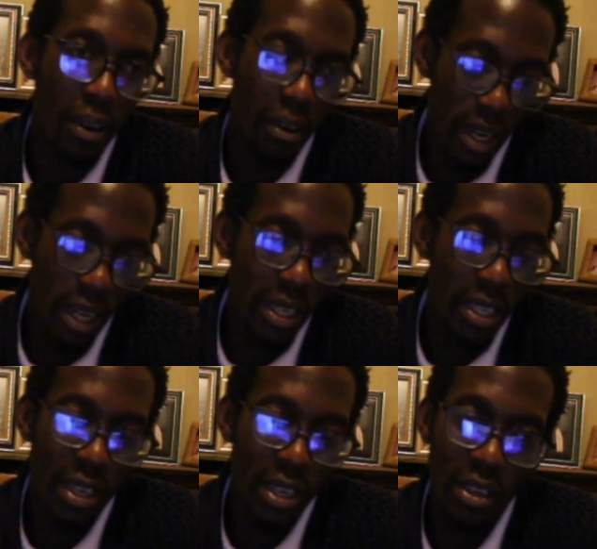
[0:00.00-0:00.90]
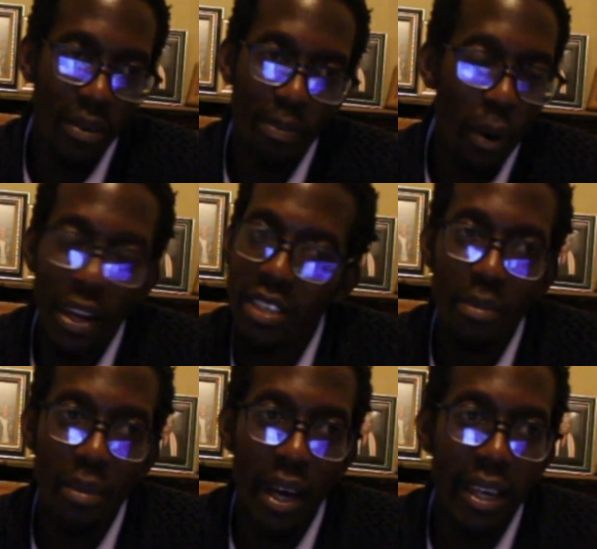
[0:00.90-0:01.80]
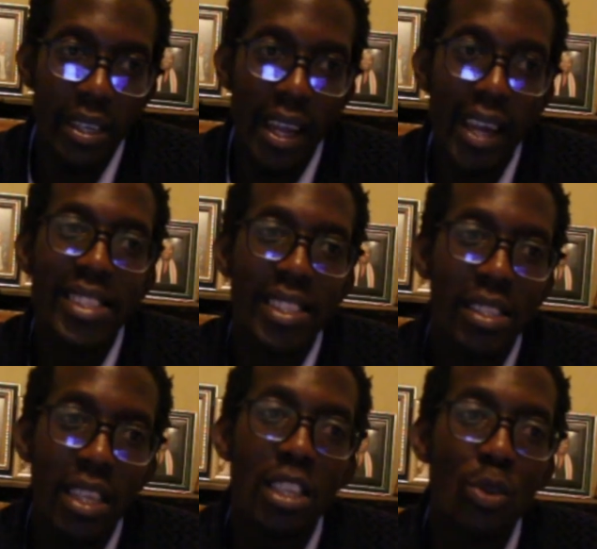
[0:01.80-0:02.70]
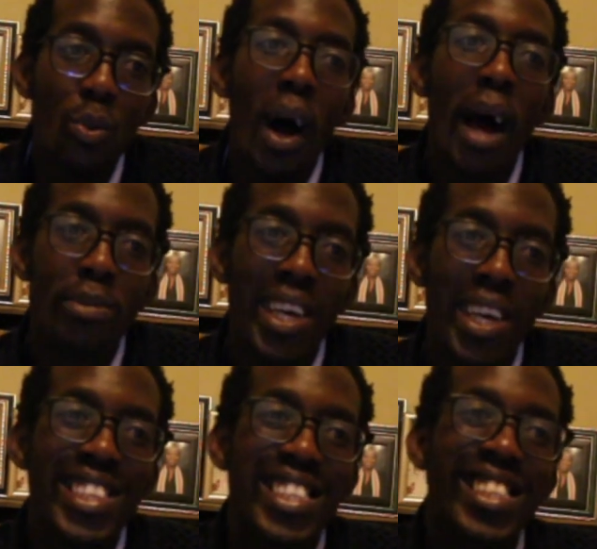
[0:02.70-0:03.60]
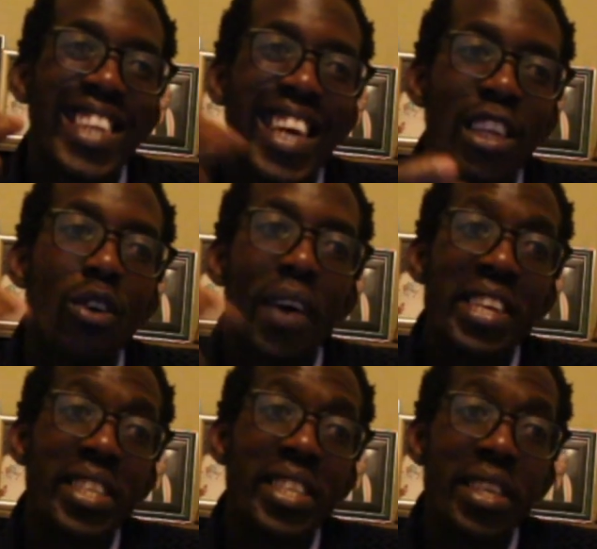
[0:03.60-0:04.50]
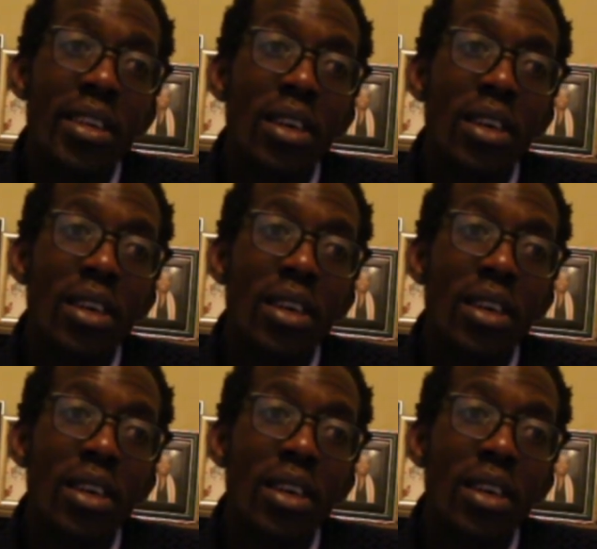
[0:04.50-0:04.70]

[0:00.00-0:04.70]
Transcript: All right. Bottom line. This is why I'm saying this is a declaration.